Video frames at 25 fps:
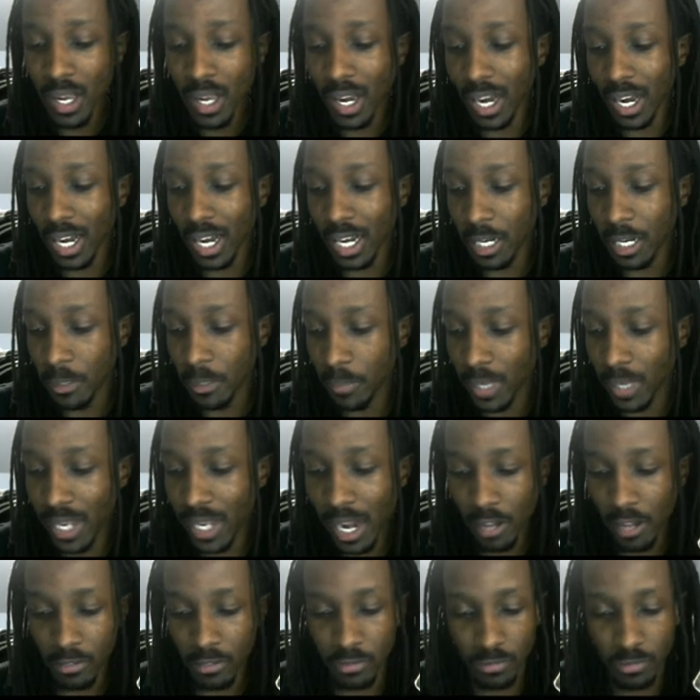um, and
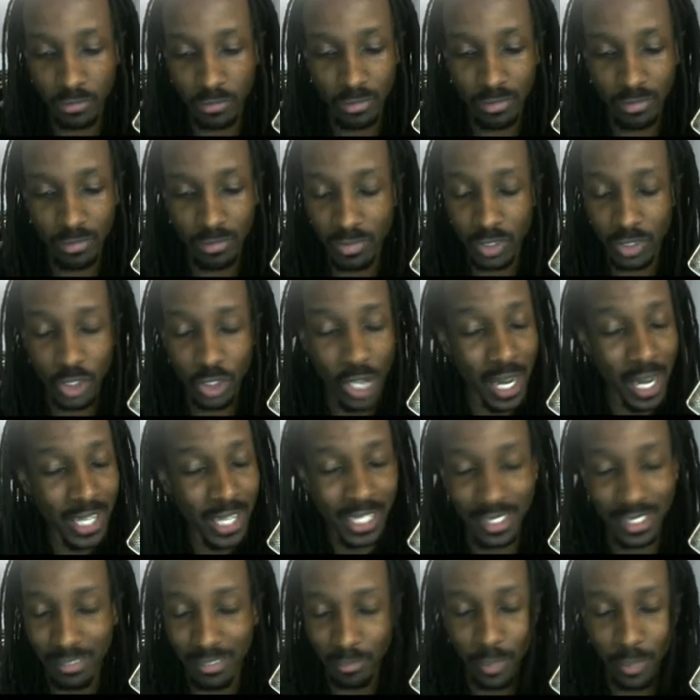I'll try
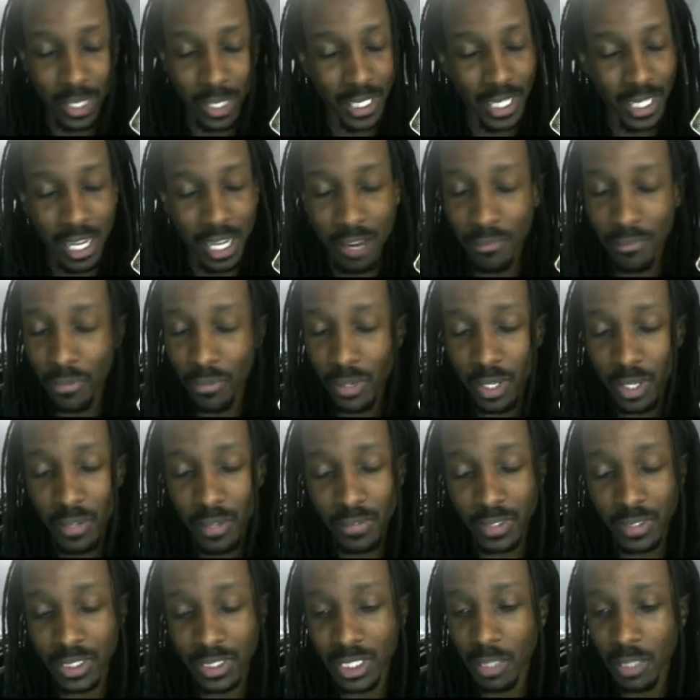to break it down for you
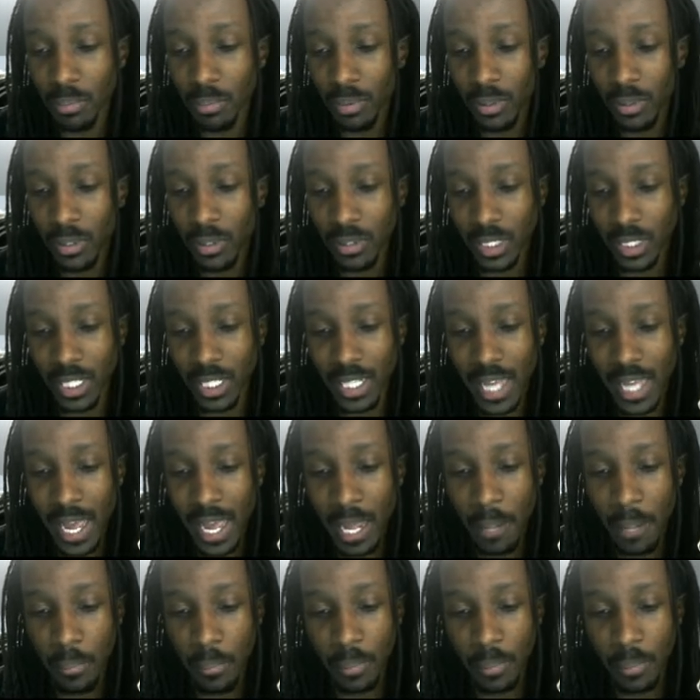even simpler than that,